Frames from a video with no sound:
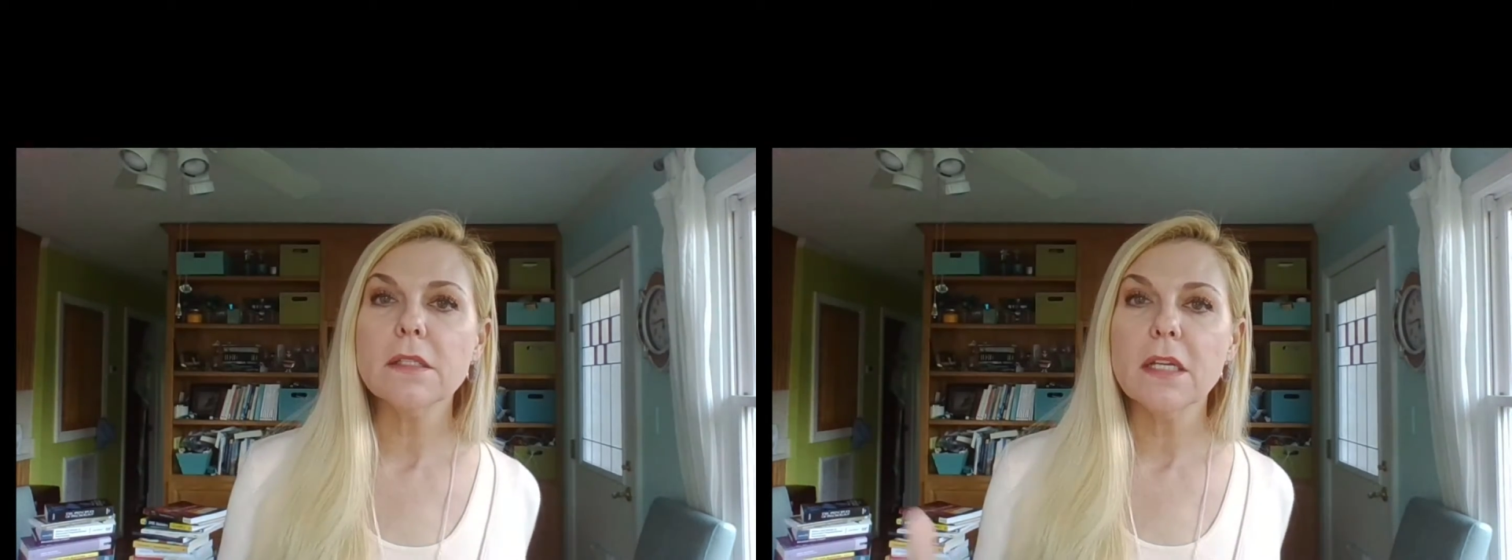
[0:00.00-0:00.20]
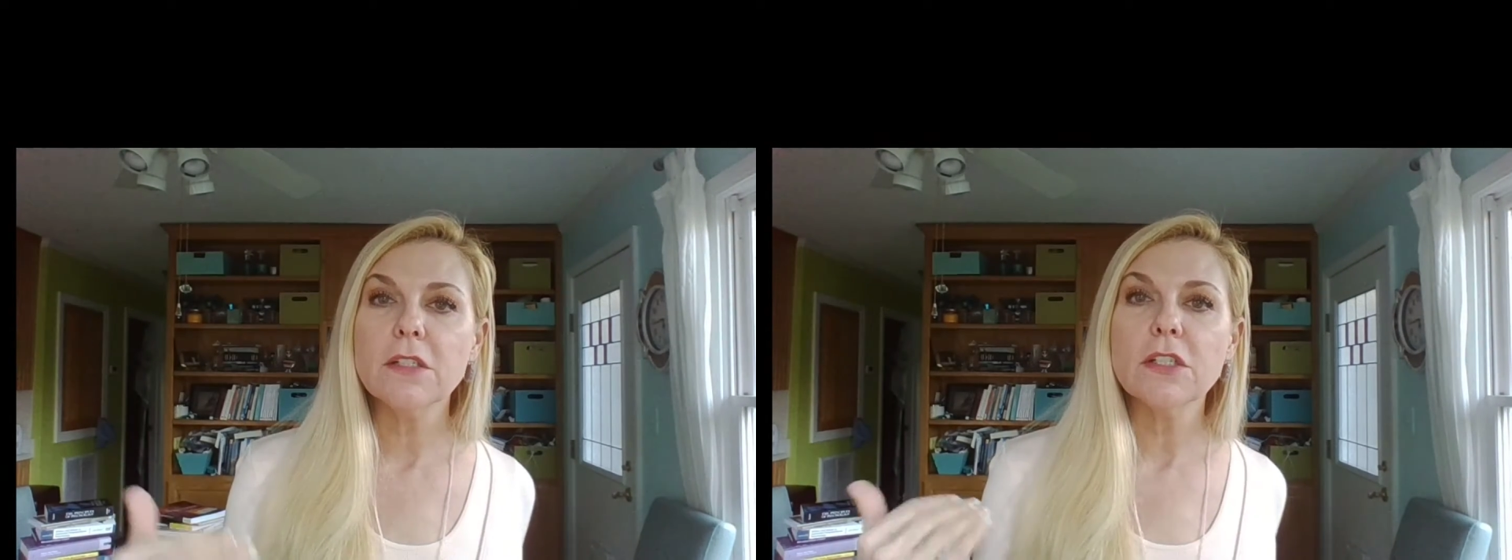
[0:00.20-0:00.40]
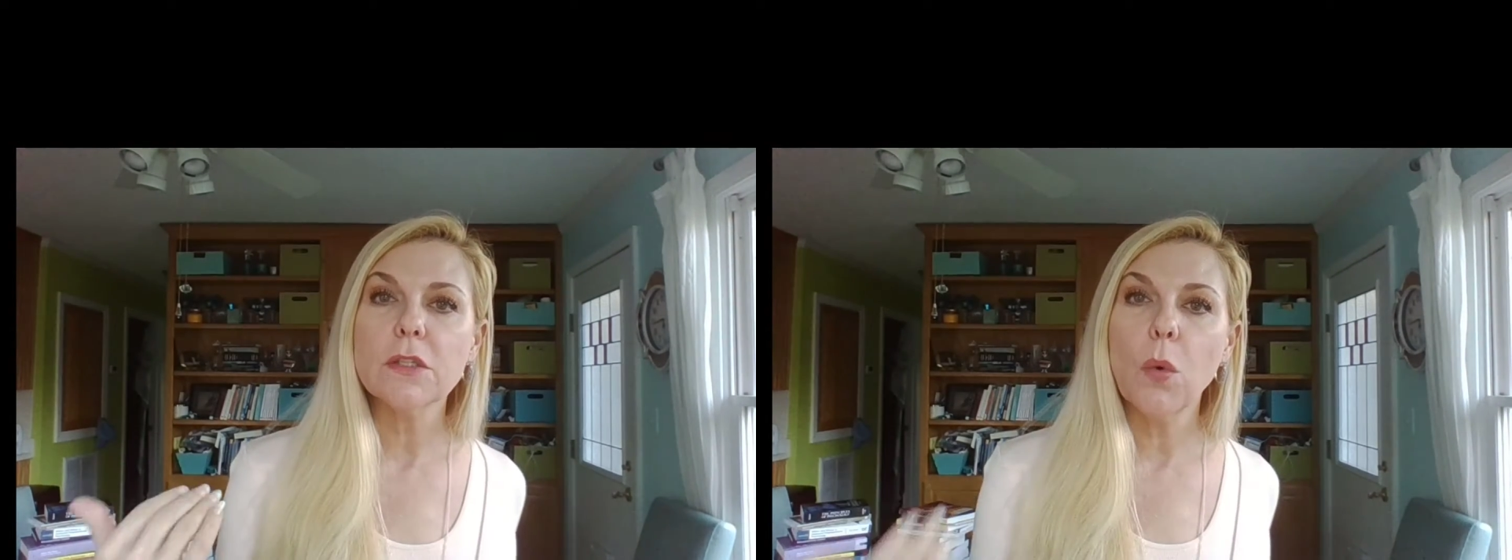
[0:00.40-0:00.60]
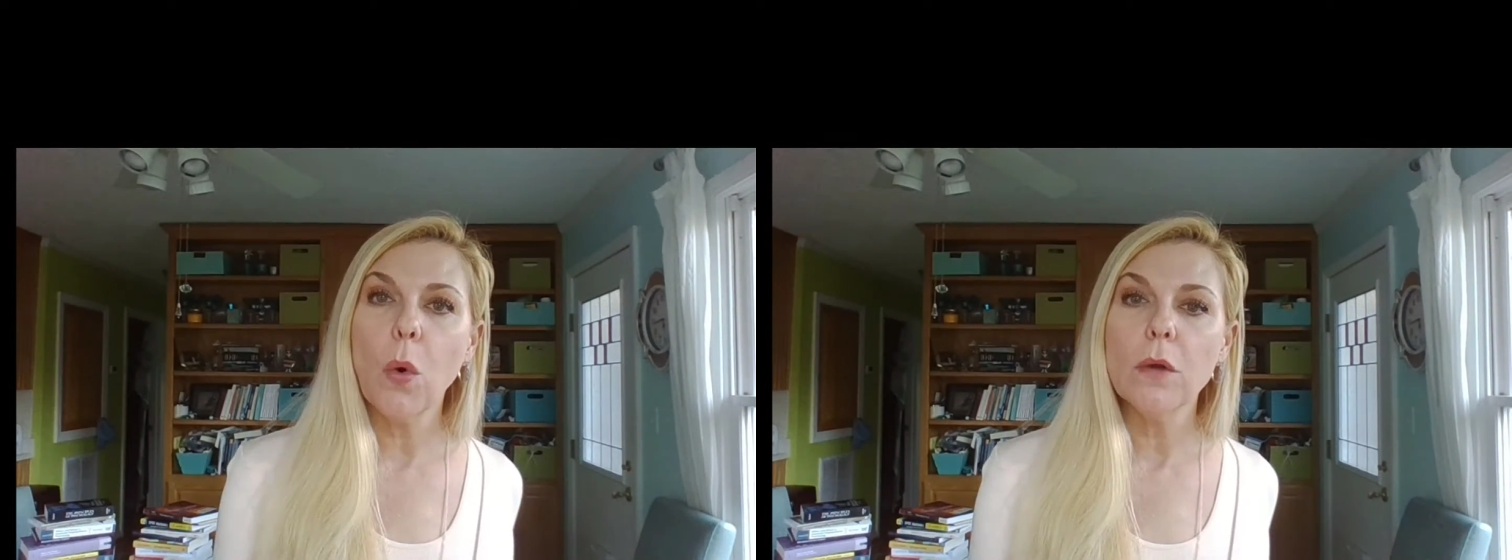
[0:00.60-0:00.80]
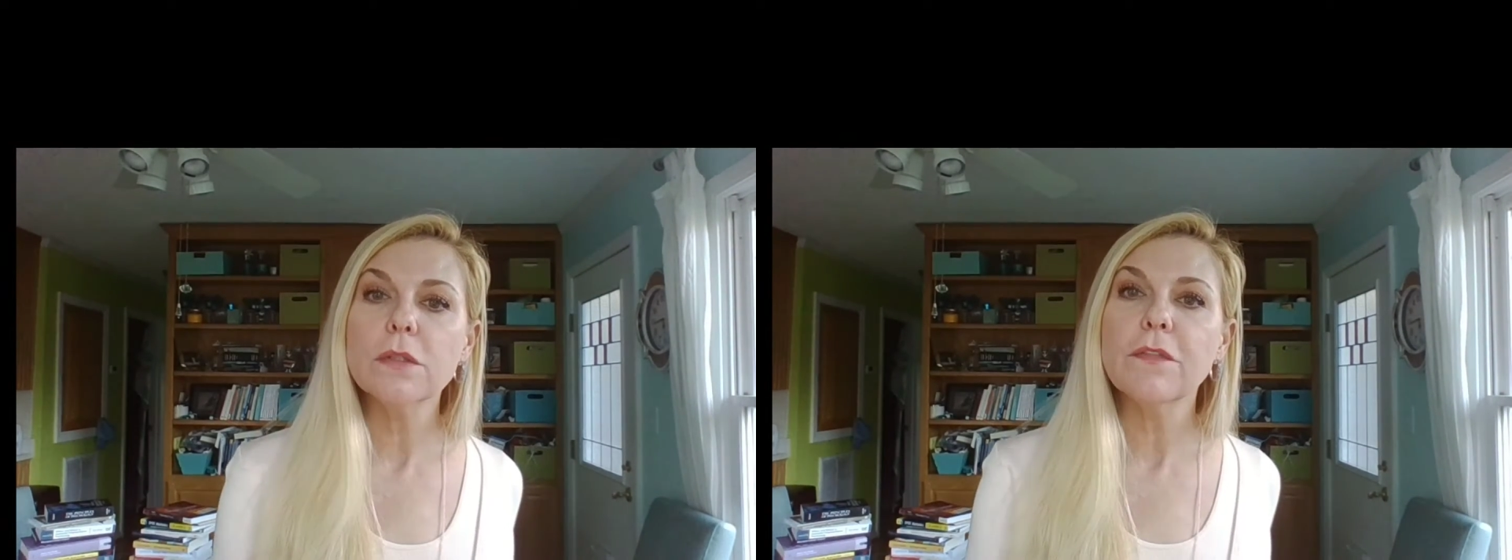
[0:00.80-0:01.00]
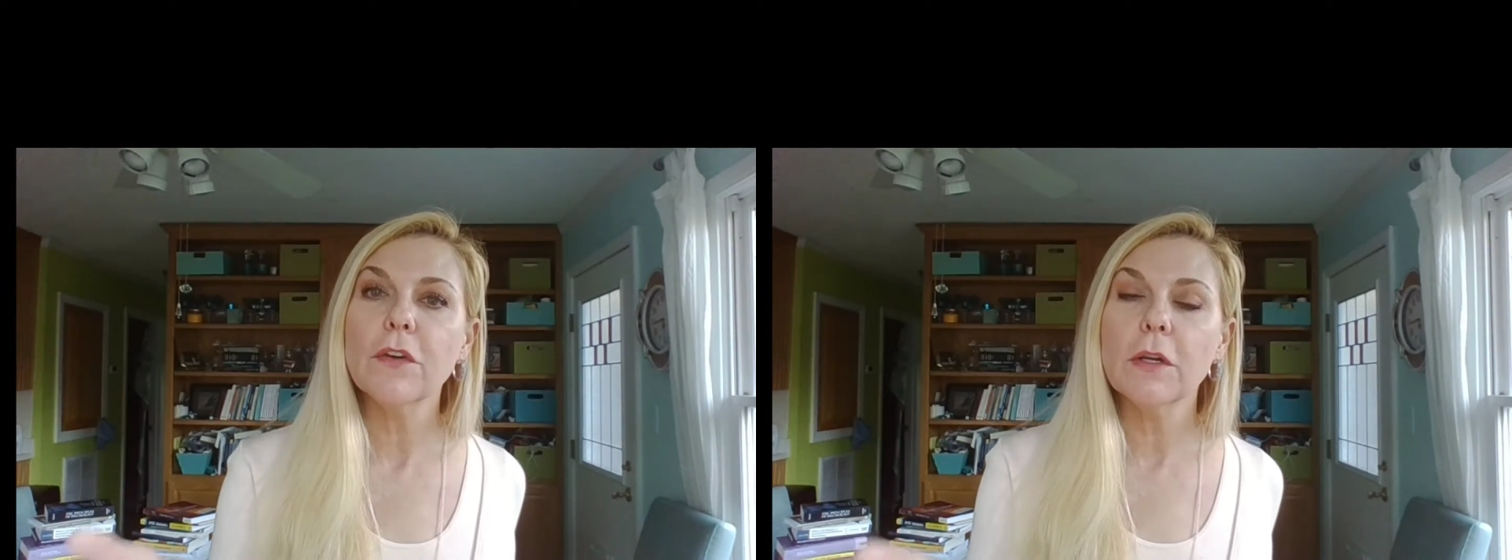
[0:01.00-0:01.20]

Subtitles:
such as quotes for